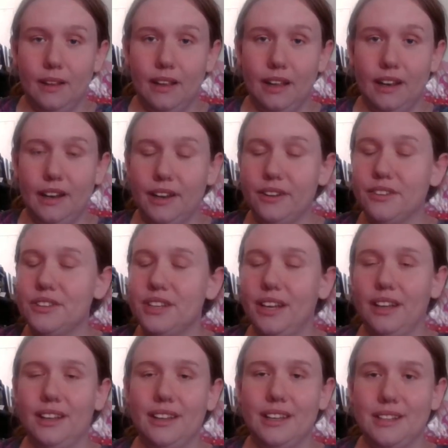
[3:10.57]
And I
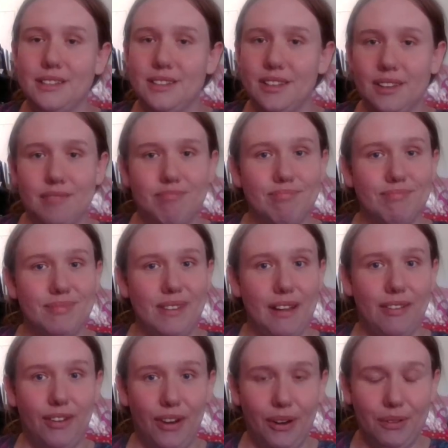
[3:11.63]
understand that's not
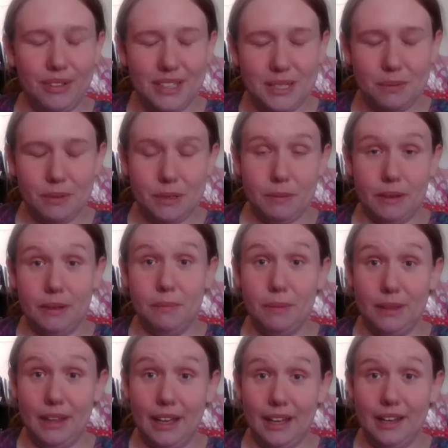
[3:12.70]
everyone's perspective,
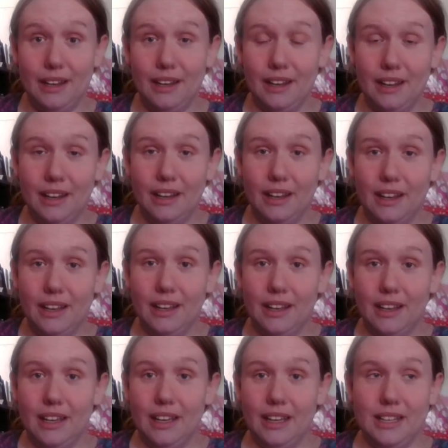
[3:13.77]
but that
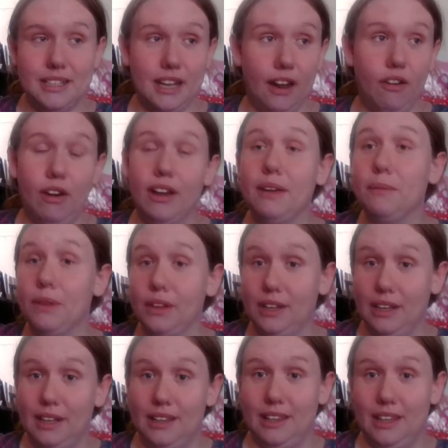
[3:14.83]
is how I am
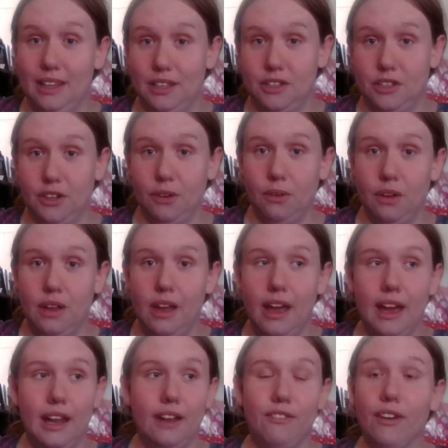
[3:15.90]
looking at the issue.
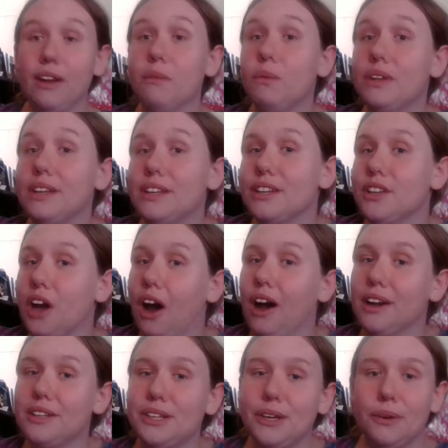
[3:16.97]
And if I am willing to
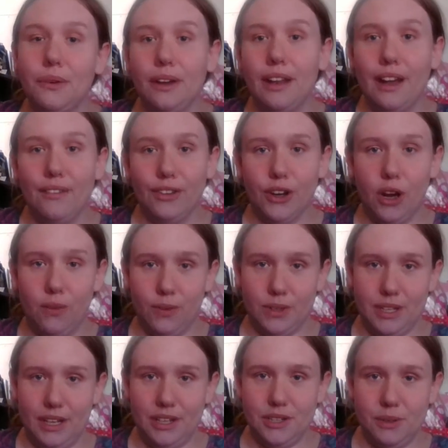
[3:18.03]
talk to you and have a
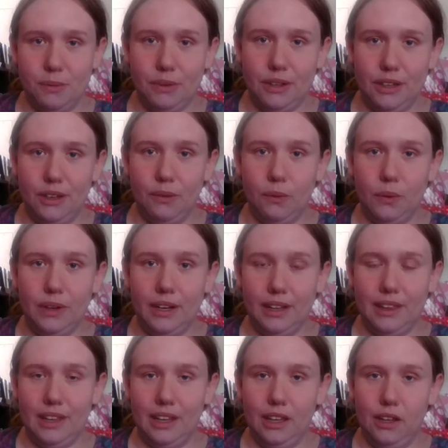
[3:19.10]
conversation with you when I
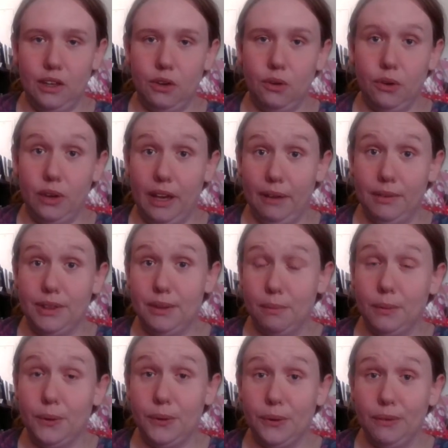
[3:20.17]
think you're okay with the
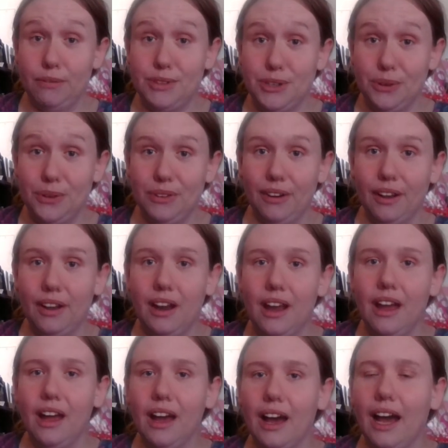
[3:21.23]
murder of children,
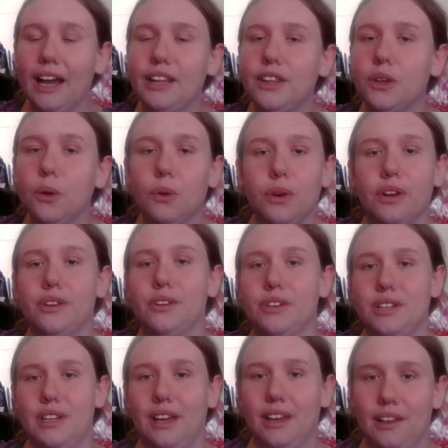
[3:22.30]
I don't
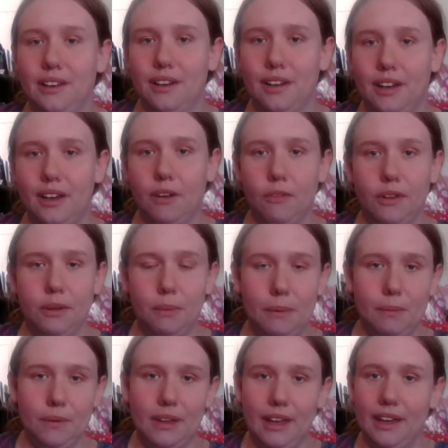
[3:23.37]
understand how other
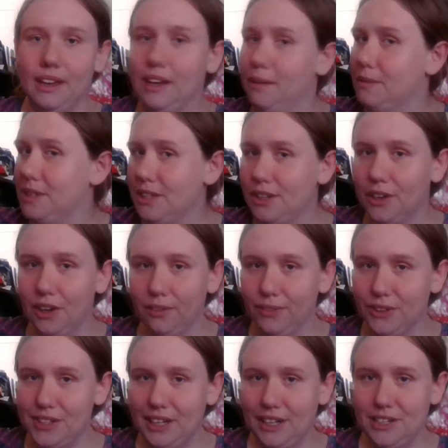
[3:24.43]
people can't come into the
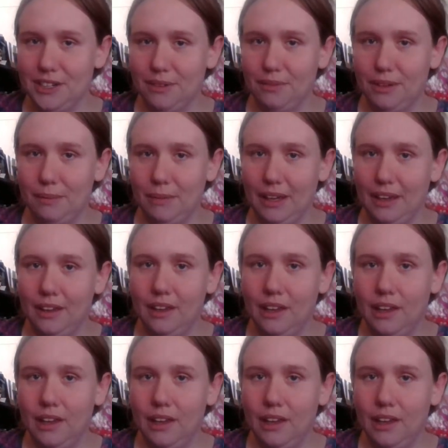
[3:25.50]
conversation with me